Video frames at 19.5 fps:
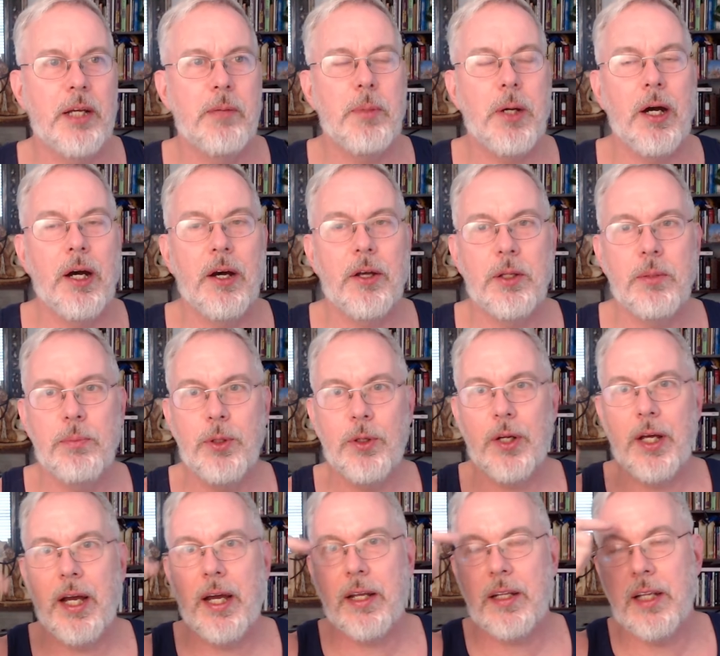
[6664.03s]
about how the
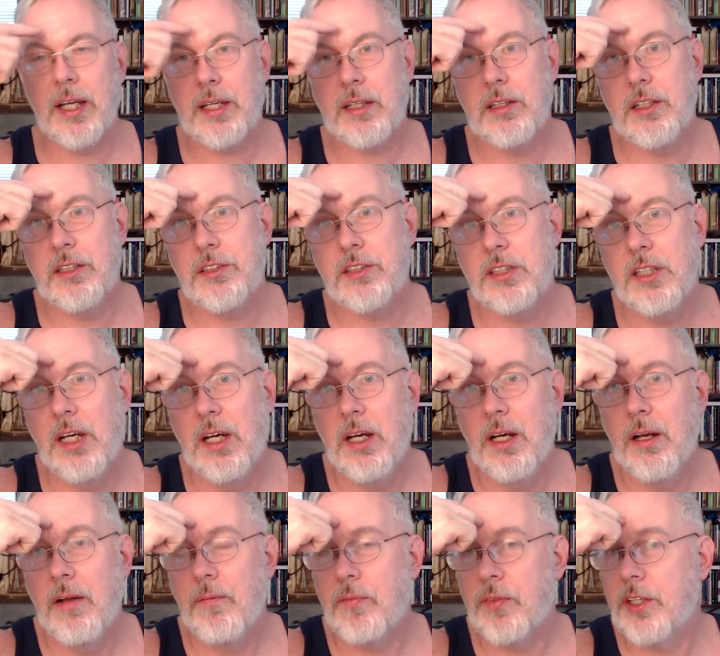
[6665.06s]
Buddha had like this
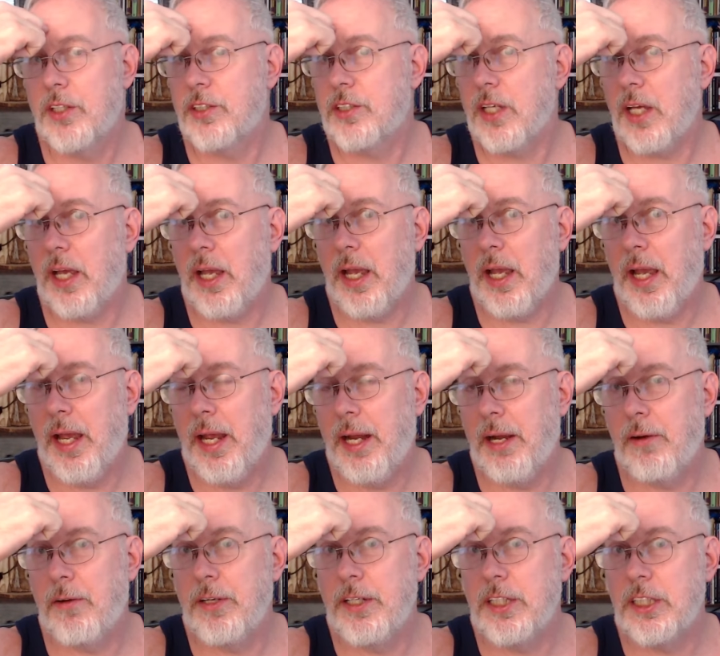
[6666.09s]

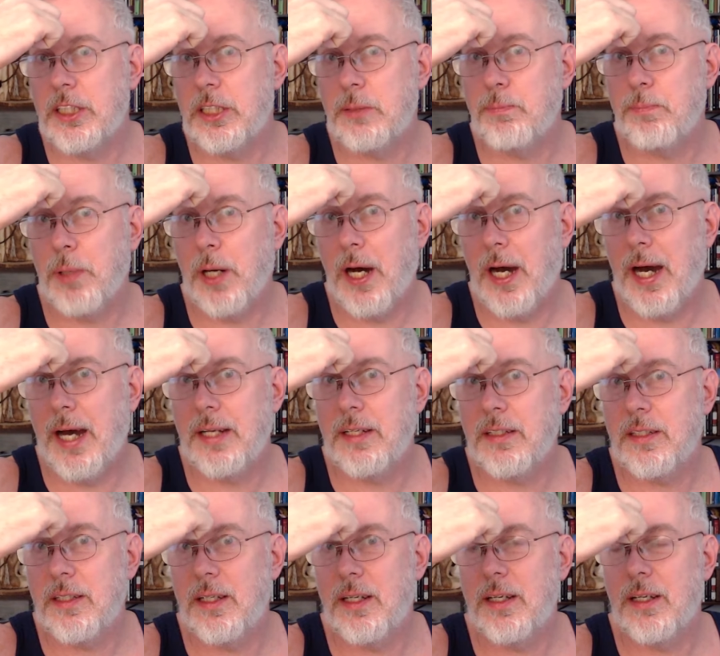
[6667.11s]
hairy spot,
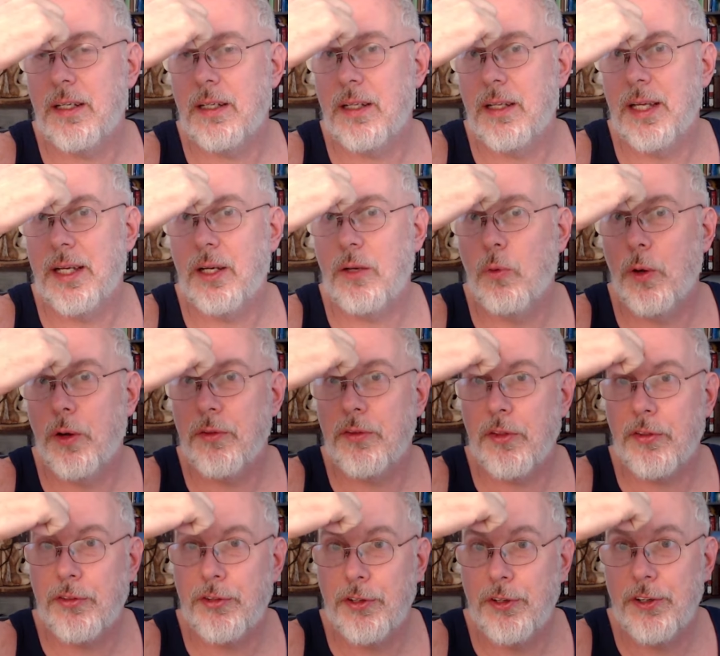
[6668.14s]
like where the
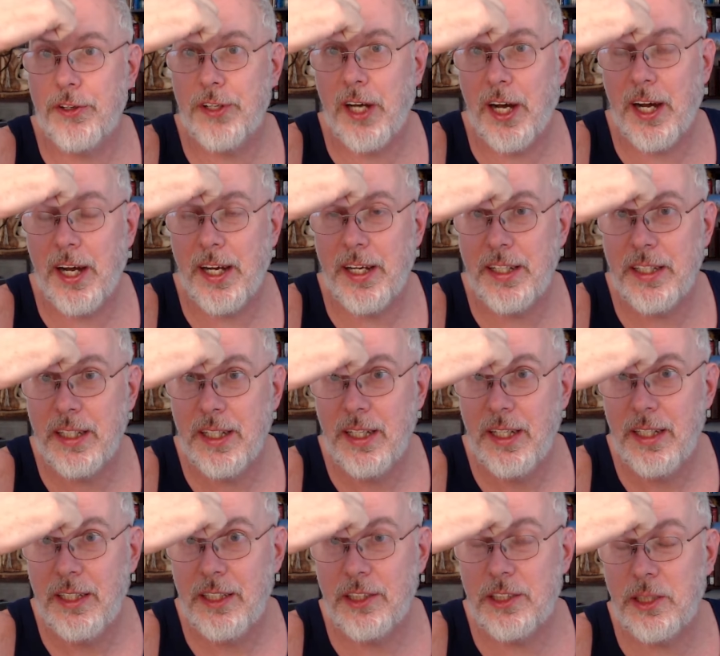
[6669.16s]
third eye
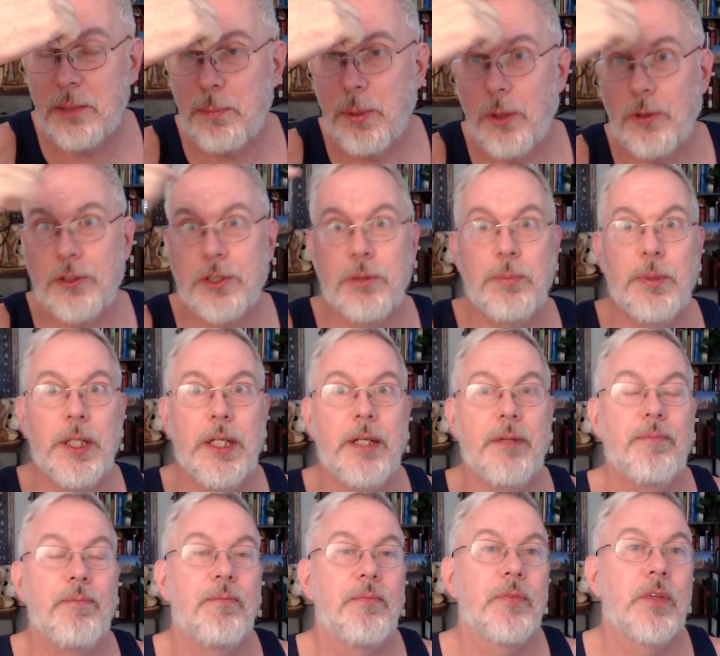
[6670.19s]
is supposed to be.
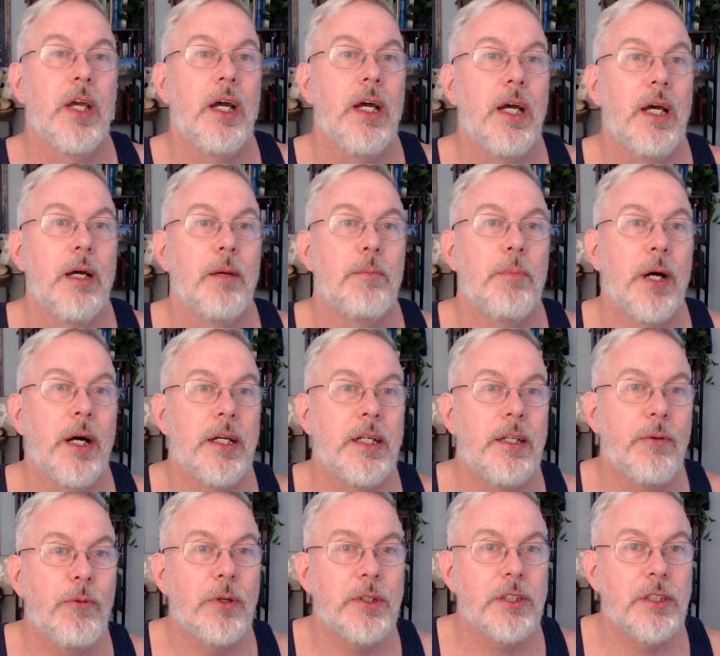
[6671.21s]
But
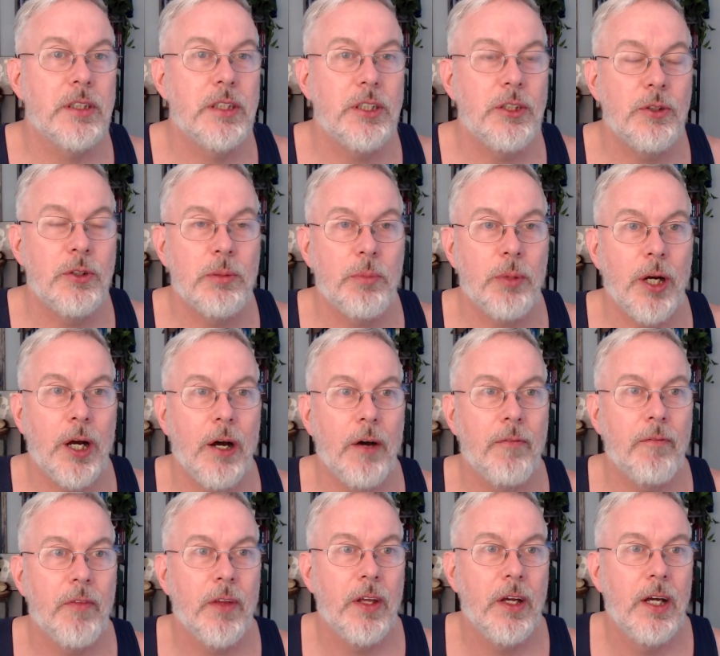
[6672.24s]
it wasn't a
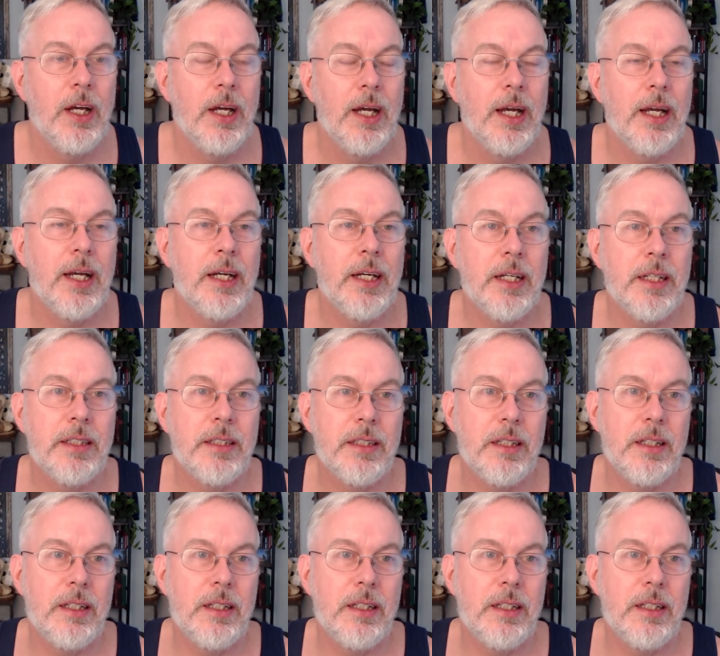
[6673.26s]
unibrow. And